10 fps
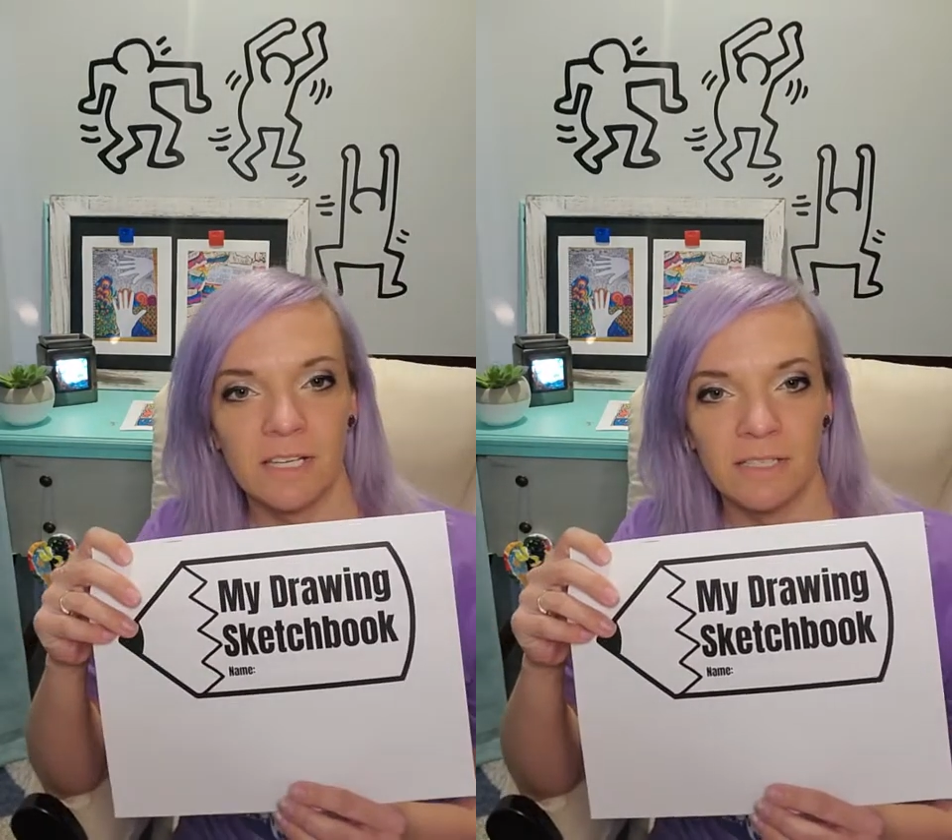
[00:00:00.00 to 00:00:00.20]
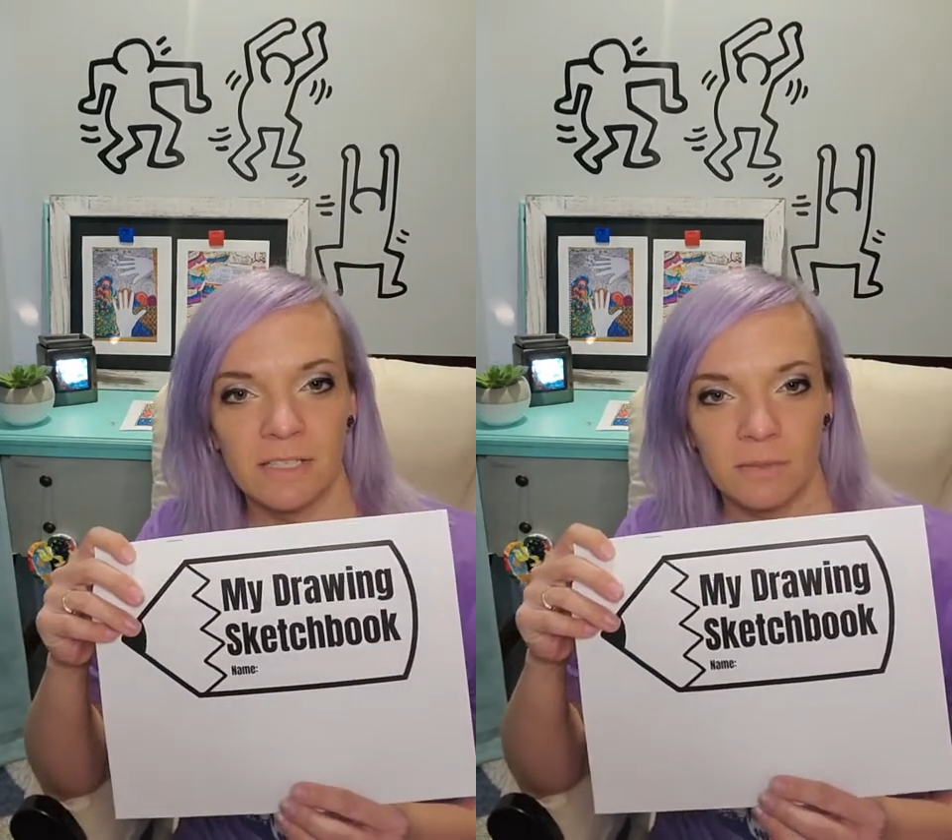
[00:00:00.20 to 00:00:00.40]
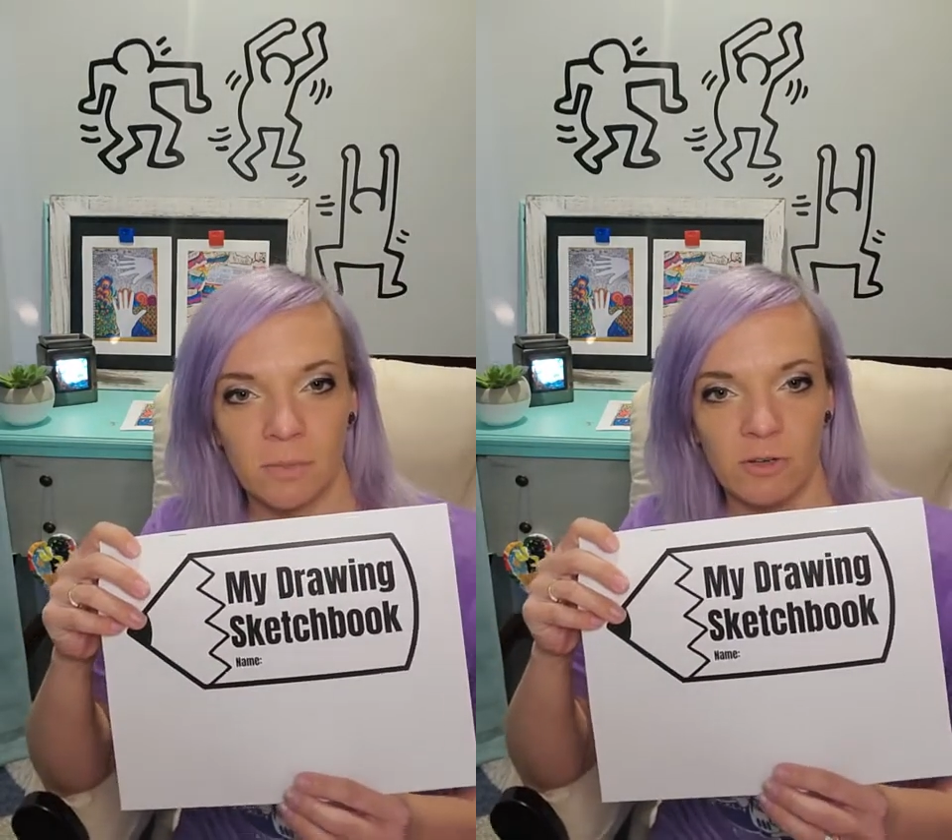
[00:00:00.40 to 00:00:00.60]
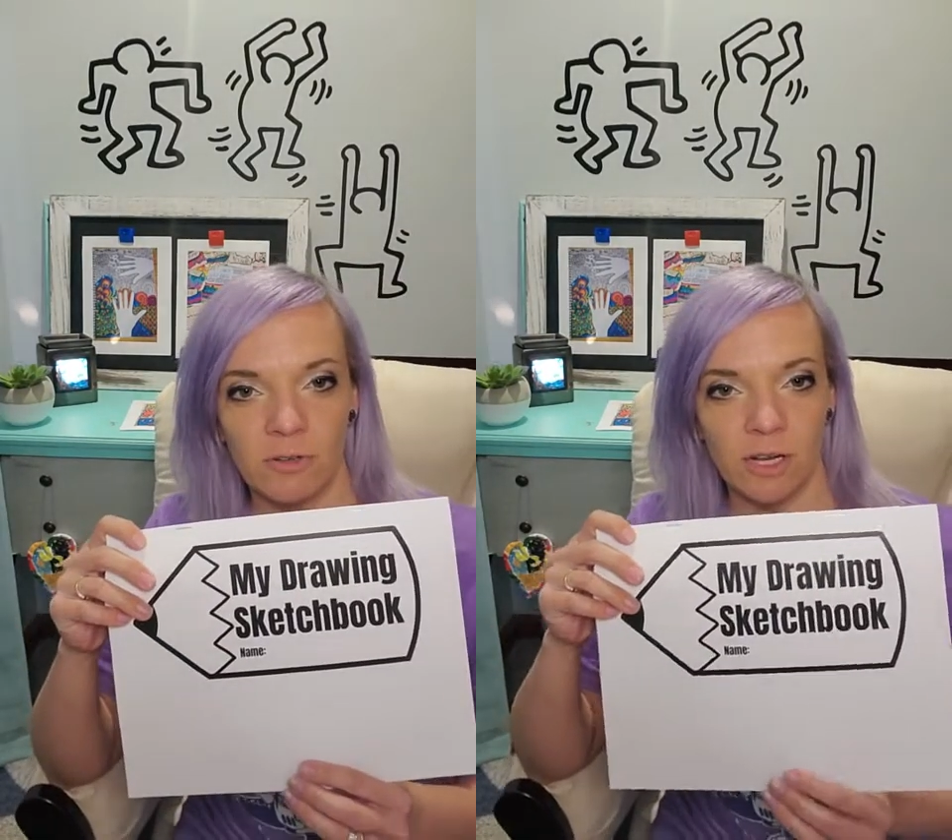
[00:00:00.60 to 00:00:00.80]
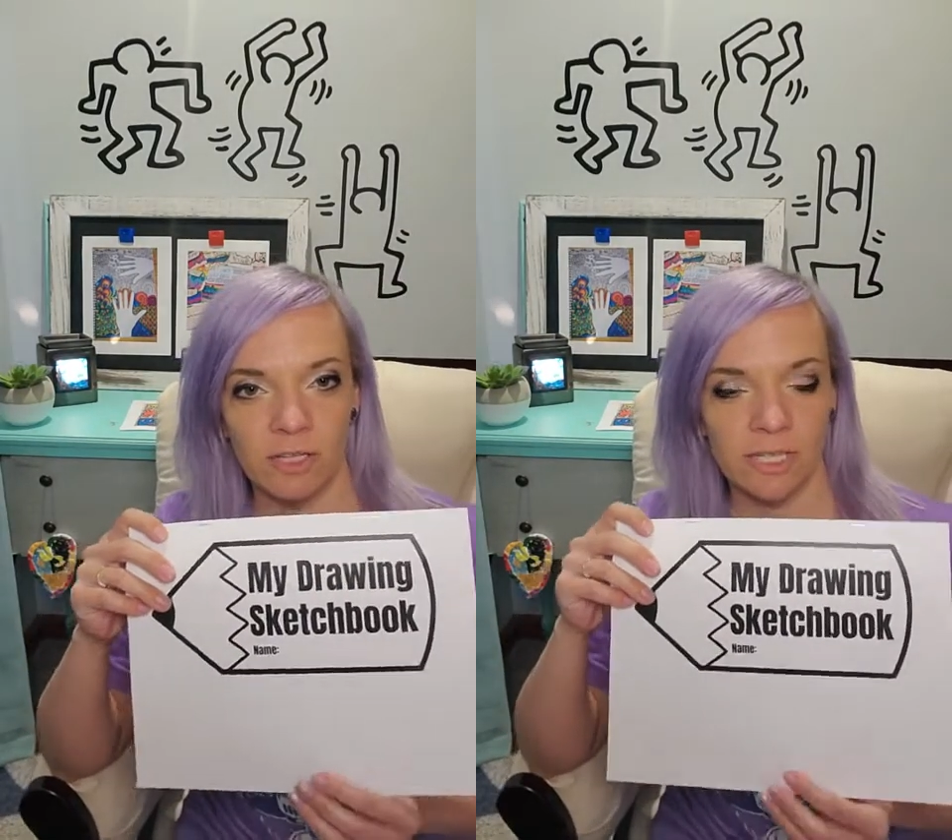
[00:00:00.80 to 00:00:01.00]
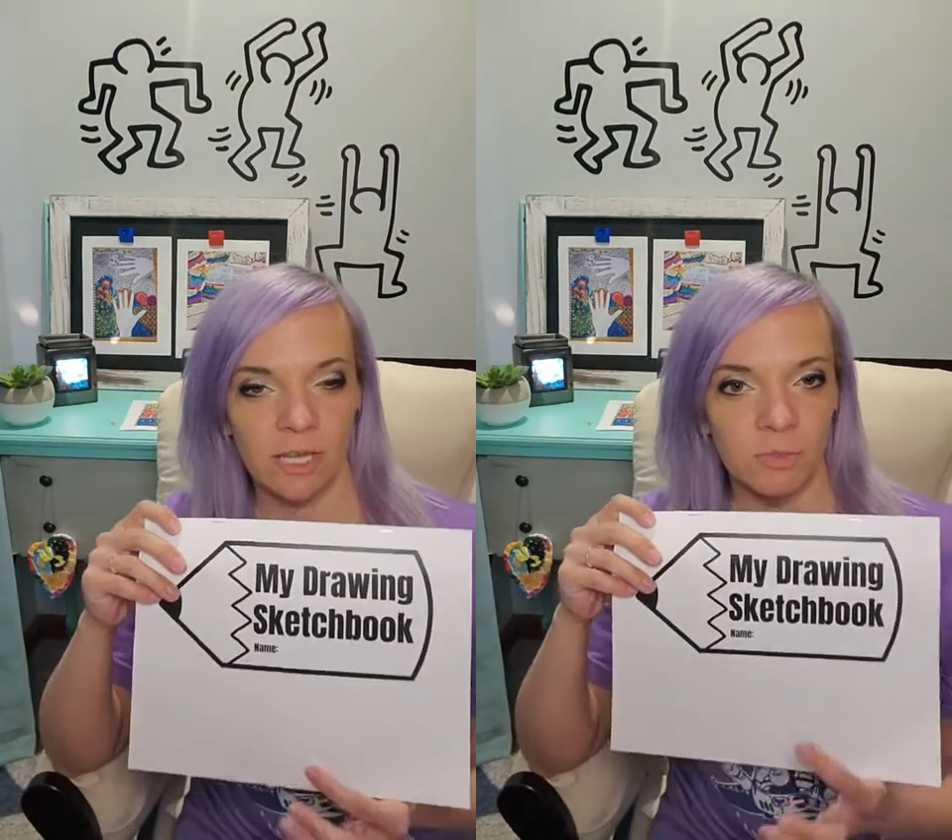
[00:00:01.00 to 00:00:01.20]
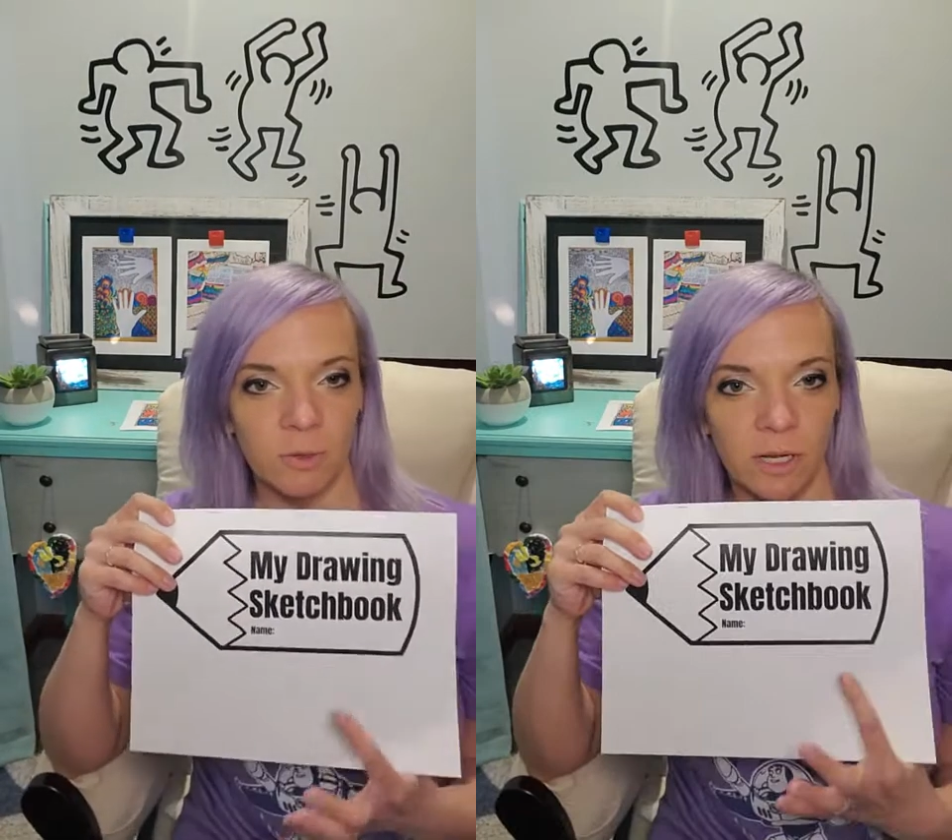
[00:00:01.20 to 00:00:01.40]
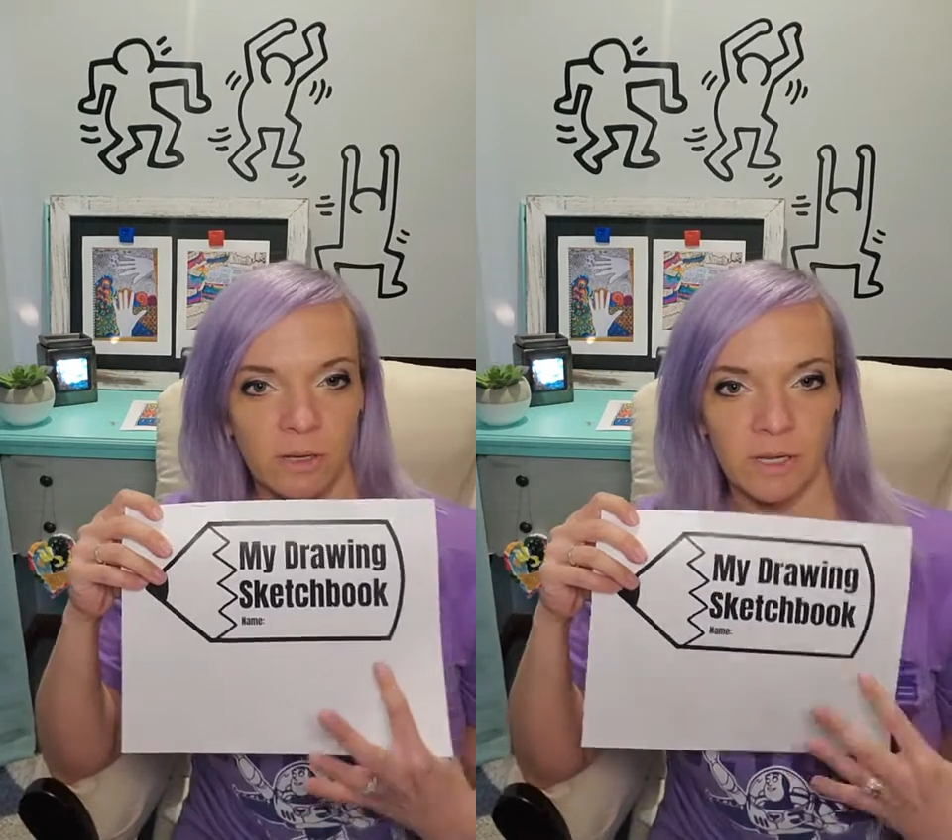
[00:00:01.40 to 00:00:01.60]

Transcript: This is my drawing sketchbook.